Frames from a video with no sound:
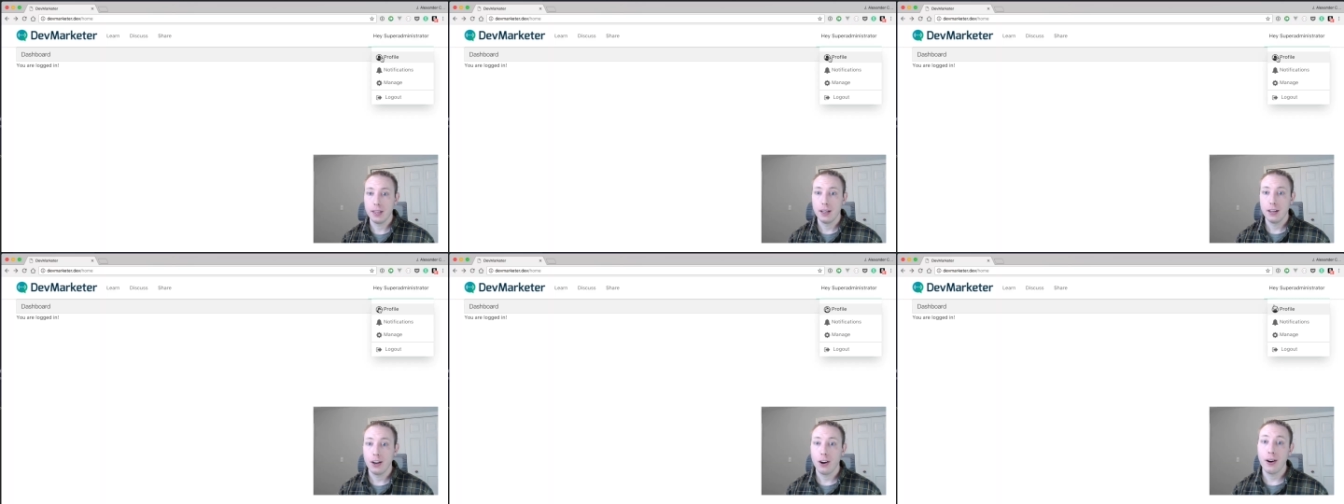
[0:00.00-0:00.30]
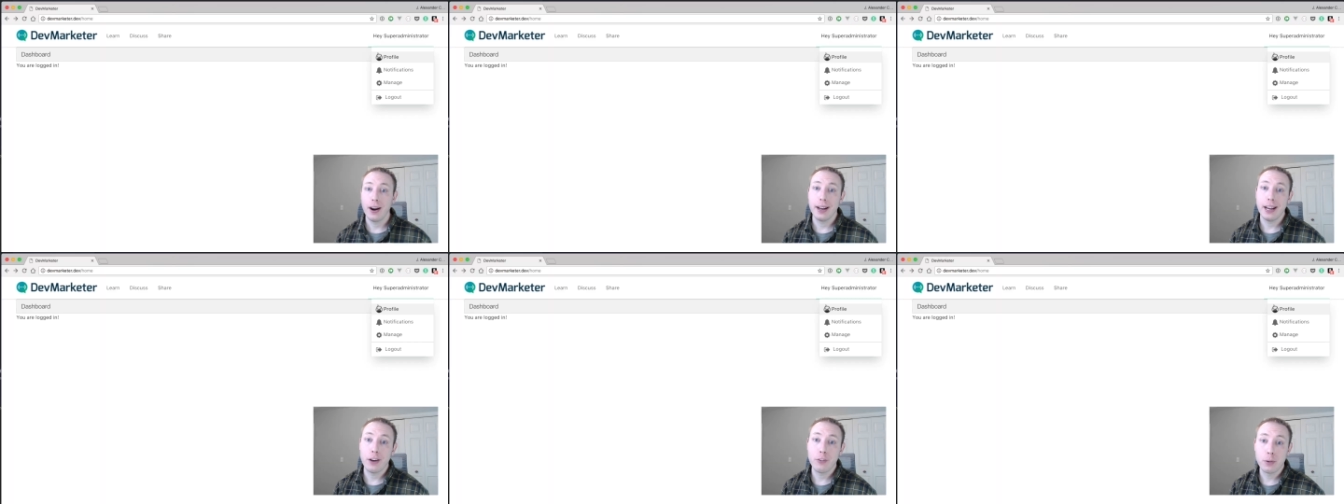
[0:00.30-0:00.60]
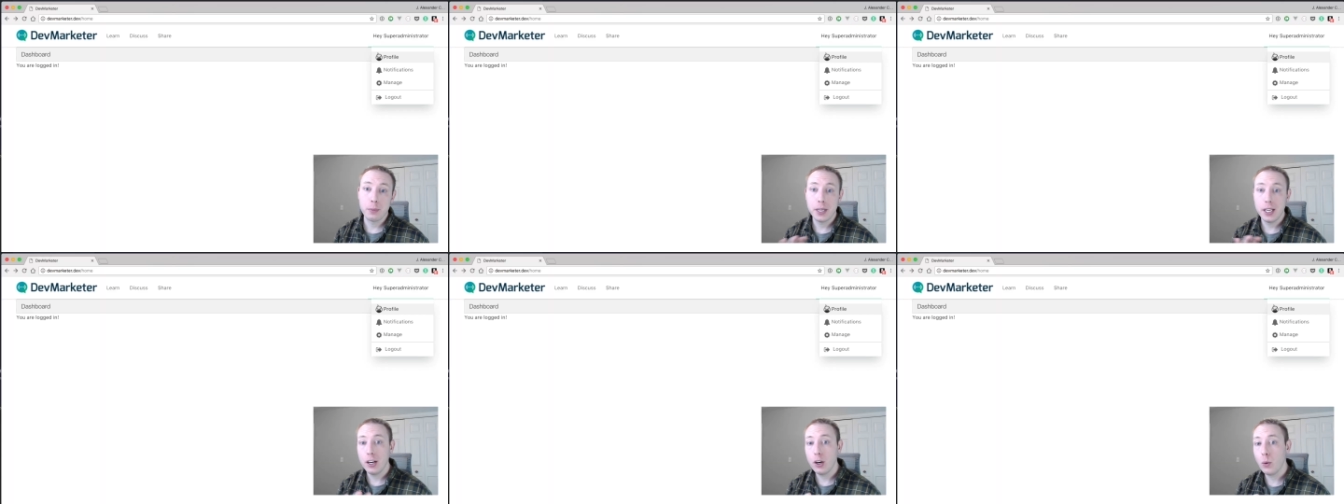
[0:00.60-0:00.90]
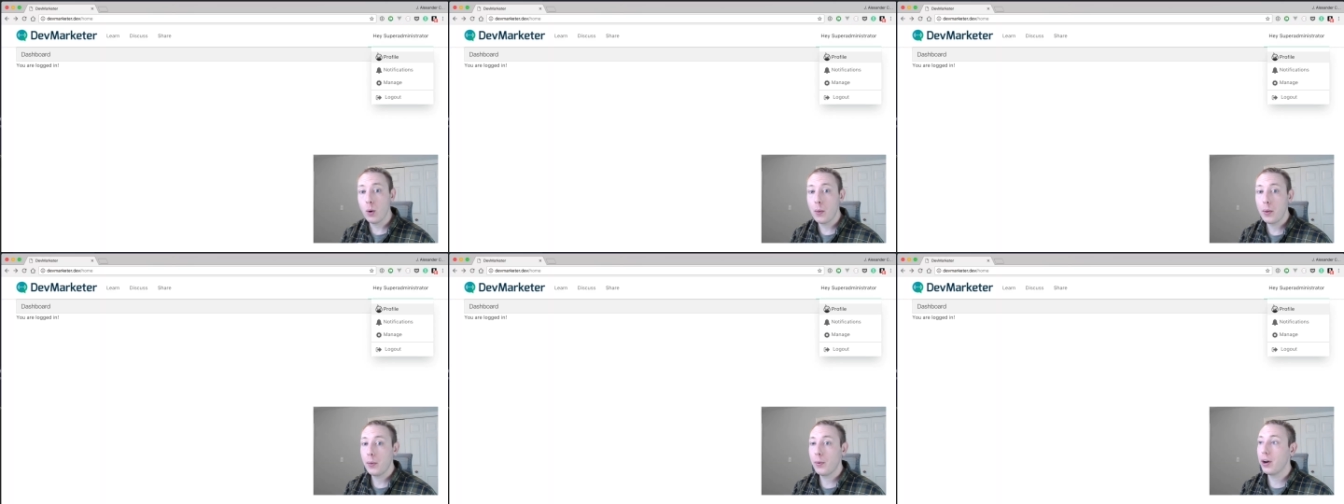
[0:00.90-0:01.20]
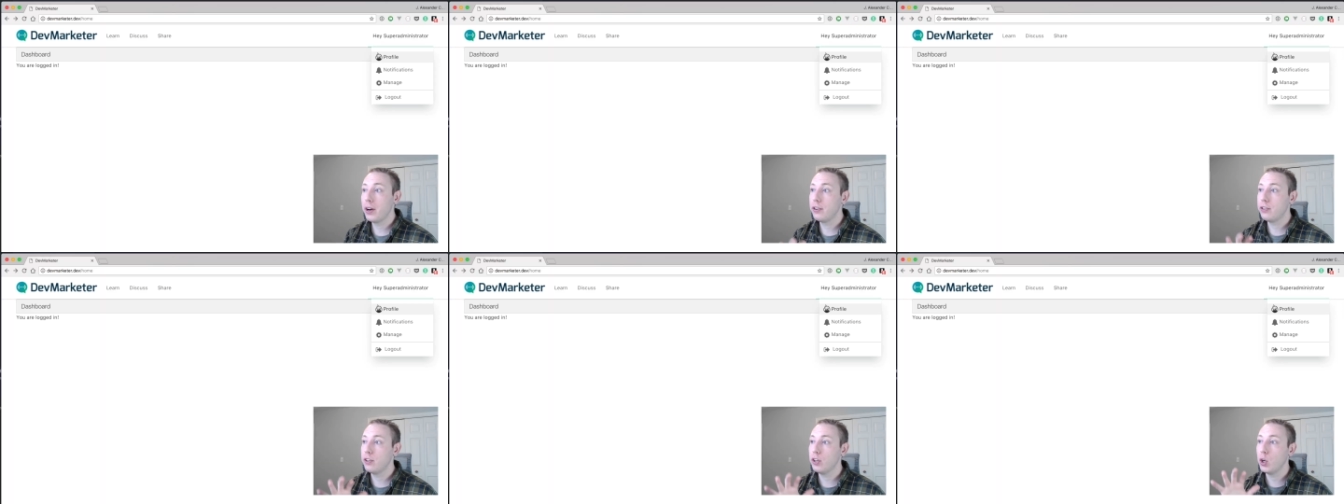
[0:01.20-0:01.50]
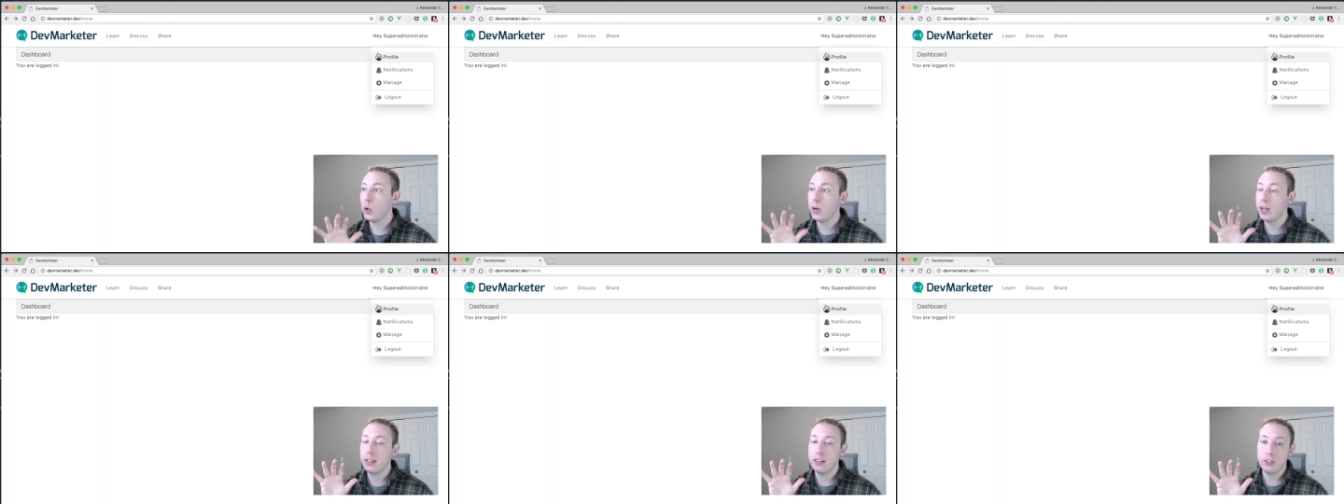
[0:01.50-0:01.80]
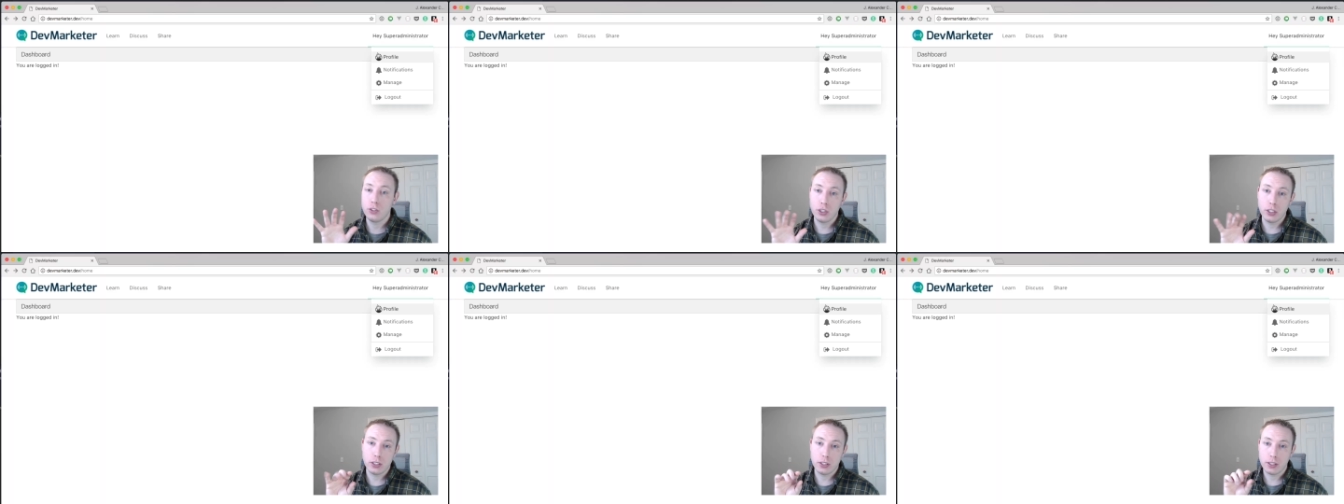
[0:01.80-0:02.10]
All right, now from here, what we wanna do
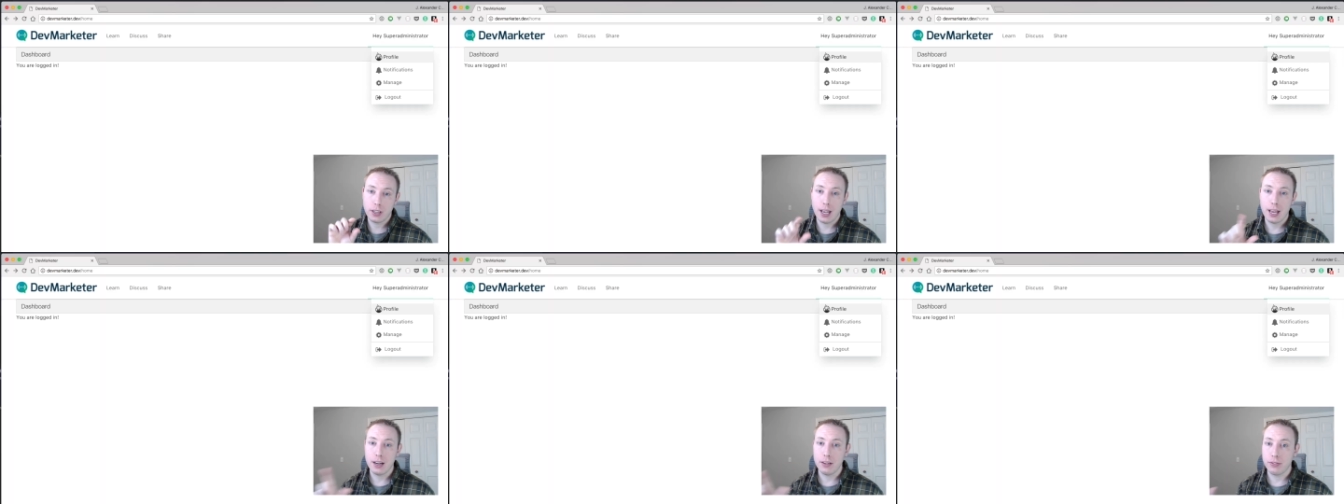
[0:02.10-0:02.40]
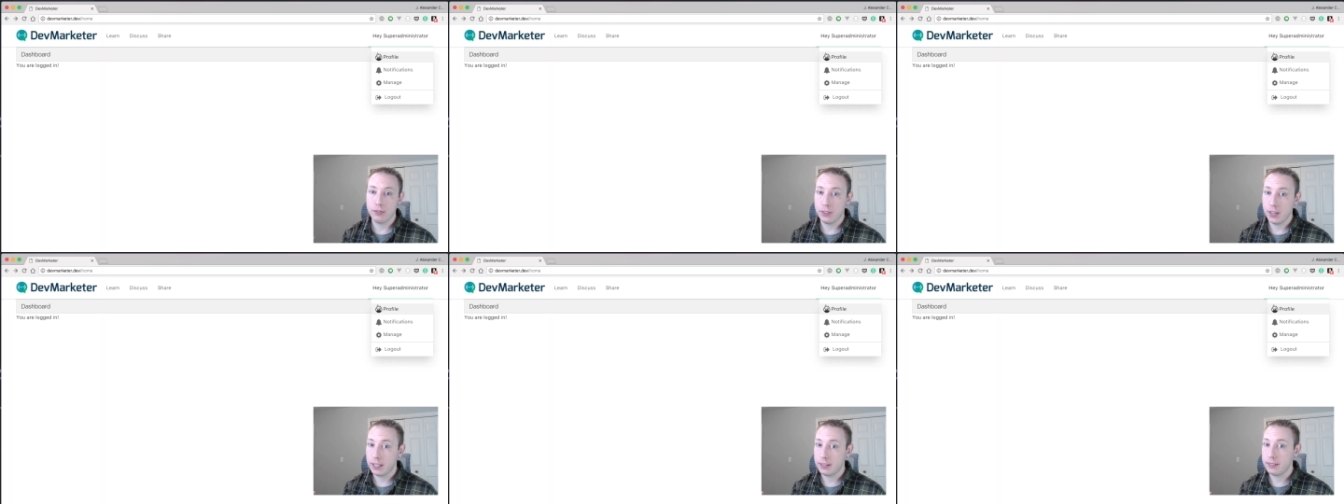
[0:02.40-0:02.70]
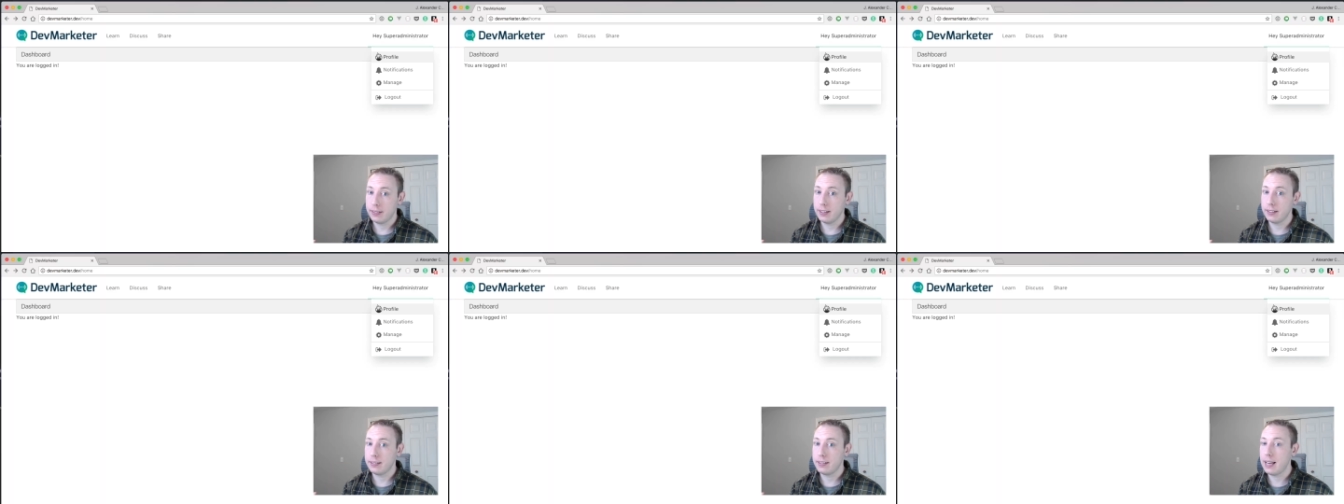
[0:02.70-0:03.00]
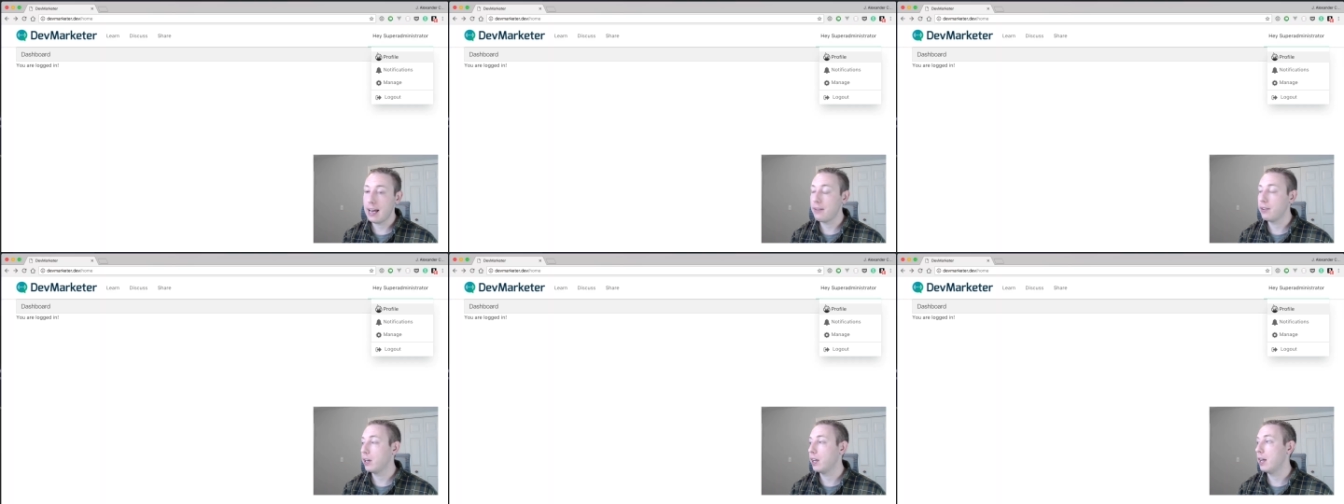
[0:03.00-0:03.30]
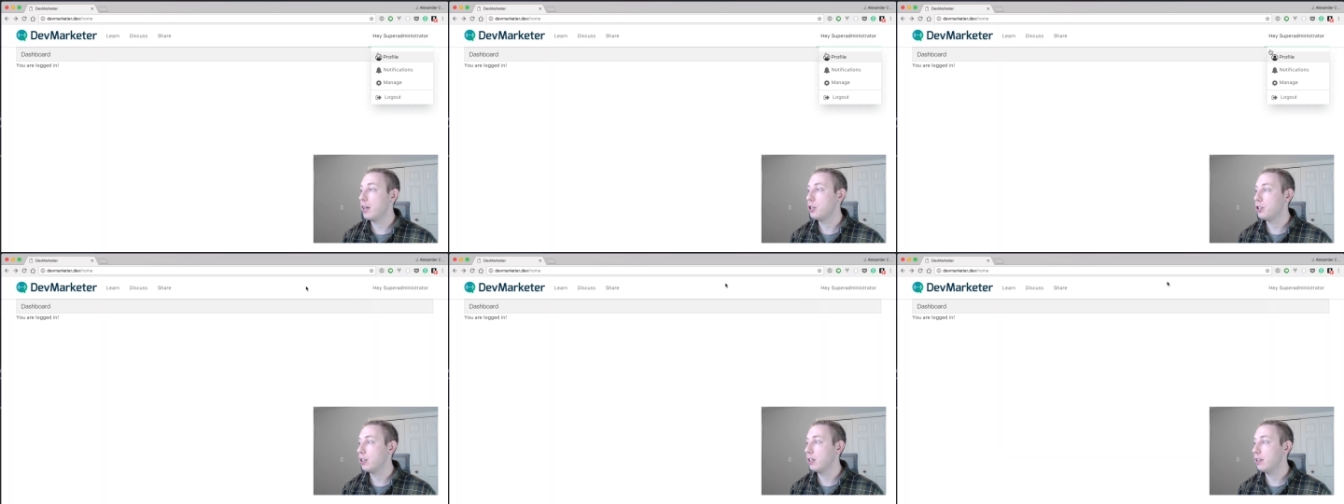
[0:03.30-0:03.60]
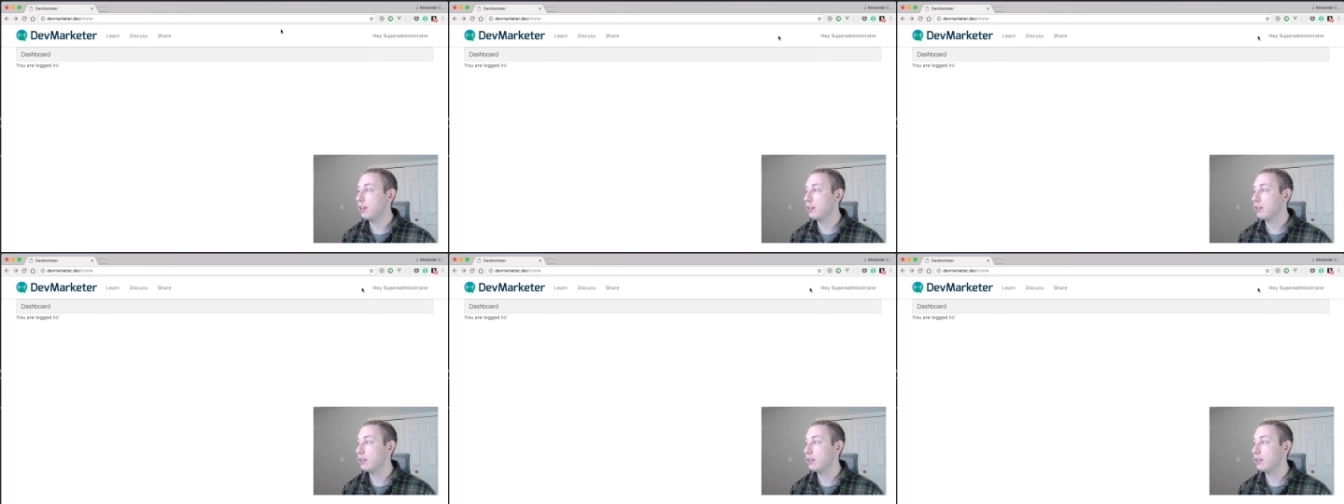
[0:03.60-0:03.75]
is just kind of fix this navigation,